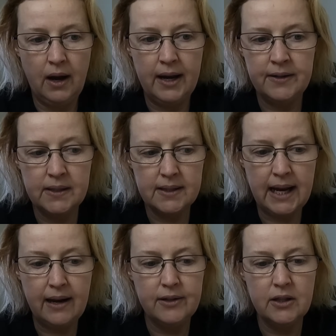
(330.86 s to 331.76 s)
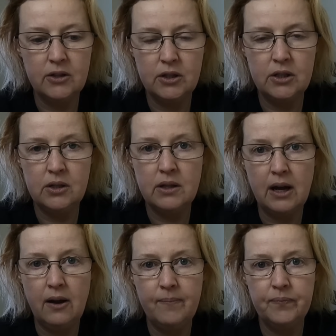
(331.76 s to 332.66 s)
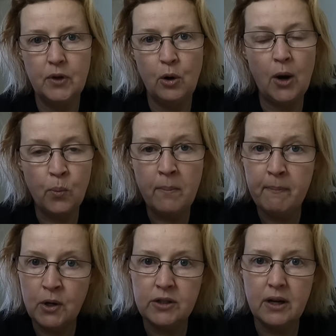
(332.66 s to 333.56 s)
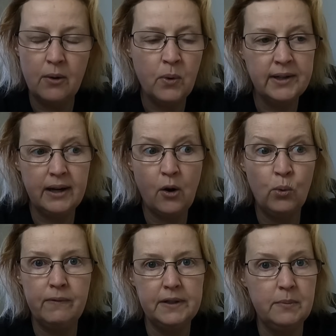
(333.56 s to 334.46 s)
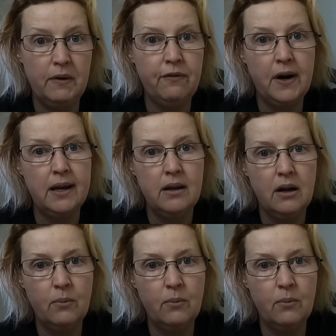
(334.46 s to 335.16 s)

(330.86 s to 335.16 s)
I understand that to do that, I want like all of it to be free.